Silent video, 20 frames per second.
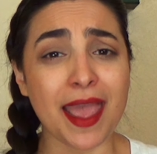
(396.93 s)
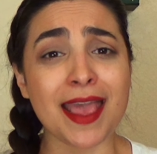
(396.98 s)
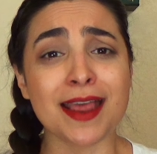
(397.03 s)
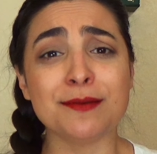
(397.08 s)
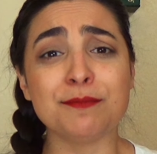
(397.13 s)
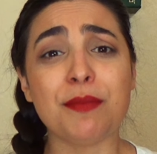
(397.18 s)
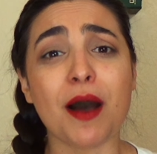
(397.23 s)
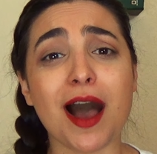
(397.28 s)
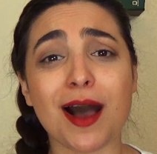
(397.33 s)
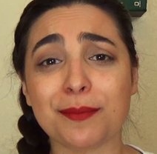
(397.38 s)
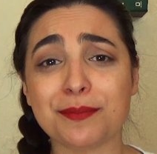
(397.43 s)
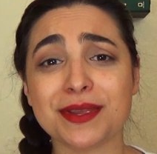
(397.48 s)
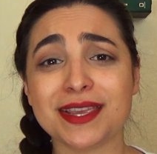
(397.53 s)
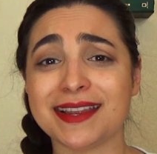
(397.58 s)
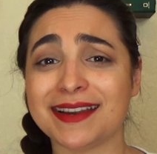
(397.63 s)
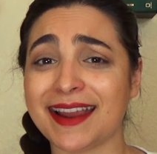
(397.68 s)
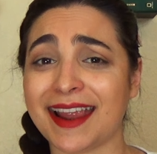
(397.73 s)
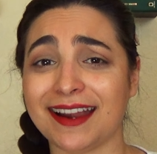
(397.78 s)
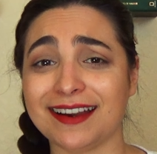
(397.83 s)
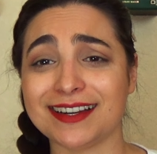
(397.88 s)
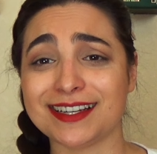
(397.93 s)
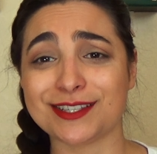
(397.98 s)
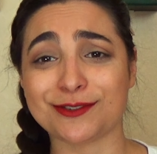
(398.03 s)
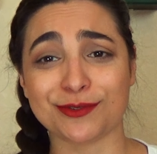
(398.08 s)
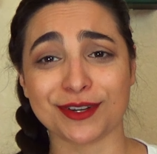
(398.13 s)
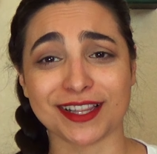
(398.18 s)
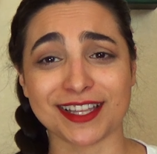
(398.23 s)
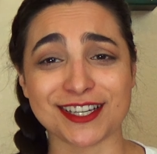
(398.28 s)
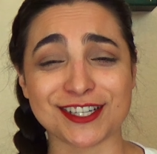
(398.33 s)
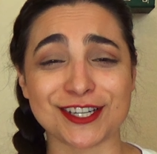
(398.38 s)
and Poppy and Harry's
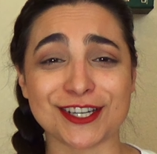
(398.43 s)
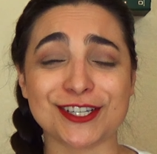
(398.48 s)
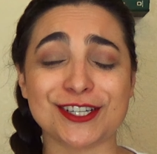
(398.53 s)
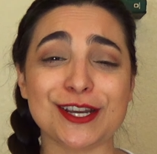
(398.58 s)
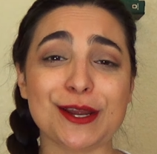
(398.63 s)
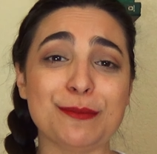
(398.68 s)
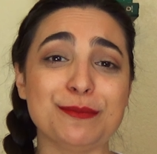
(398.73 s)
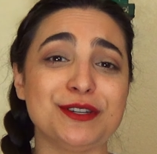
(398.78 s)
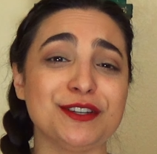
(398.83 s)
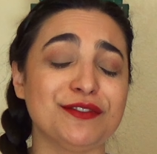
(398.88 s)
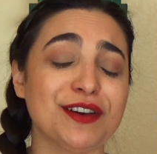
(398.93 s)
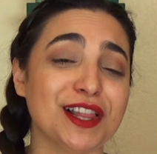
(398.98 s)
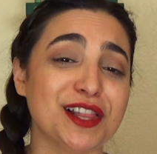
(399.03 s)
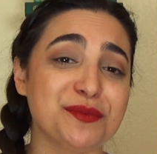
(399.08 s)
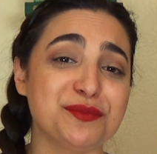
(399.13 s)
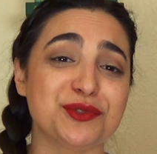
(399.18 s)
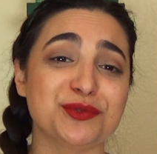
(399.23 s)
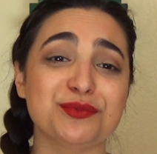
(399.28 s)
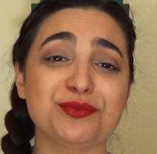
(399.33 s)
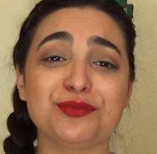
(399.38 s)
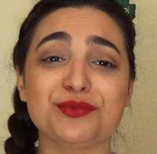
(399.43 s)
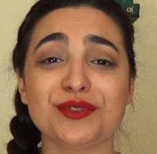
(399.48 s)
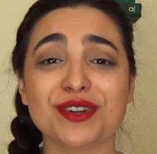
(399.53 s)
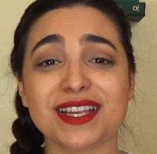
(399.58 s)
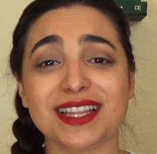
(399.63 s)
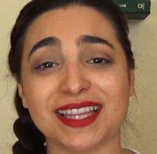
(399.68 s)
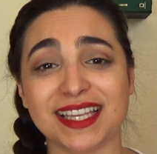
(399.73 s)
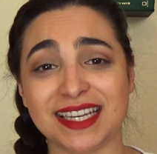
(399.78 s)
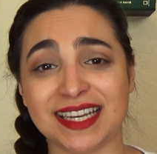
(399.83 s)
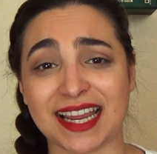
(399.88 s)
relationship develops
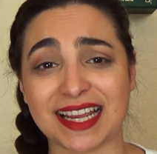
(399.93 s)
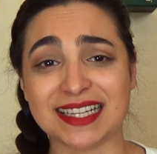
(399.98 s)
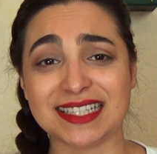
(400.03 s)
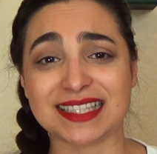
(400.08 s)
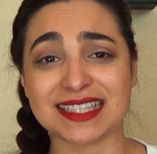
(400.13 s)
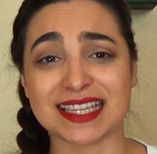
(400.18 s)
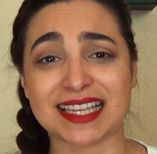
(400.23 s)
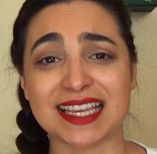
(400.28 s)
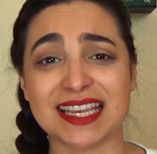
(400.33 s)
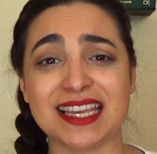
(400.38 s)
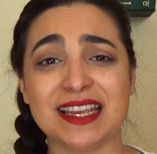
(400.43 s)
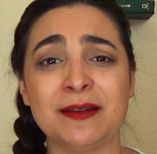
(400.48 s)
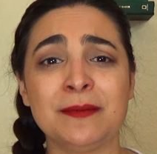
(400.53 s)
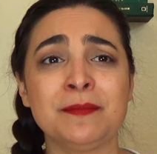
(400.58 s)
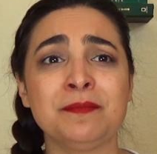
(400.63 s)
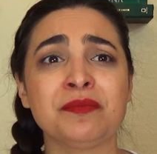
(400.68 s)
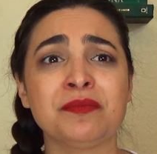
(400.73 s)
really nicely.